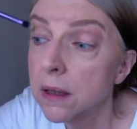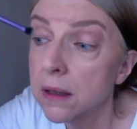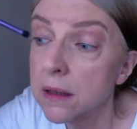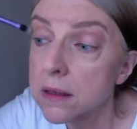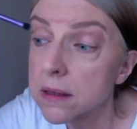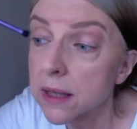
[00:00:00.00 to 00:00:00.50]

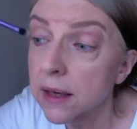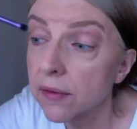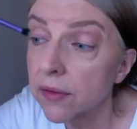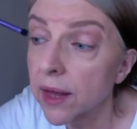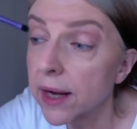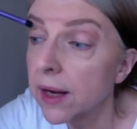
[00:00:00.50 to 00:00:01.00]
Let's see if
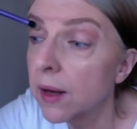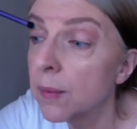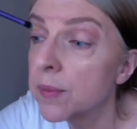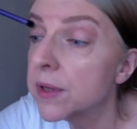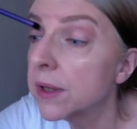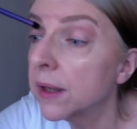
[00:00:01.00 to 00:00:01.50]
that
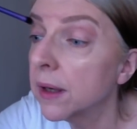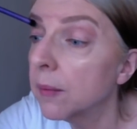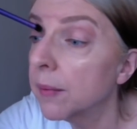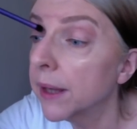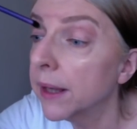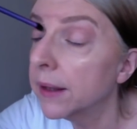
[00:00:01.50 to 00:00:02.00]
helps a little
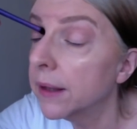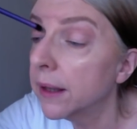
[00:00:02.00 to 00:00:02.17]
bit.